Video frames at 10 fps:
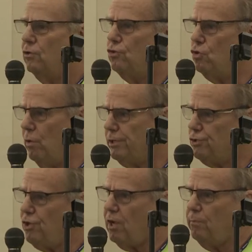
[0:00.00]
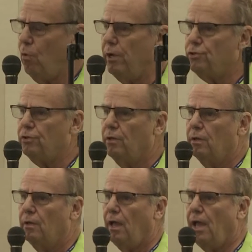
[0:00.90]
to each checkpoint
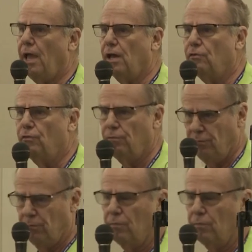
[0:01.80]
and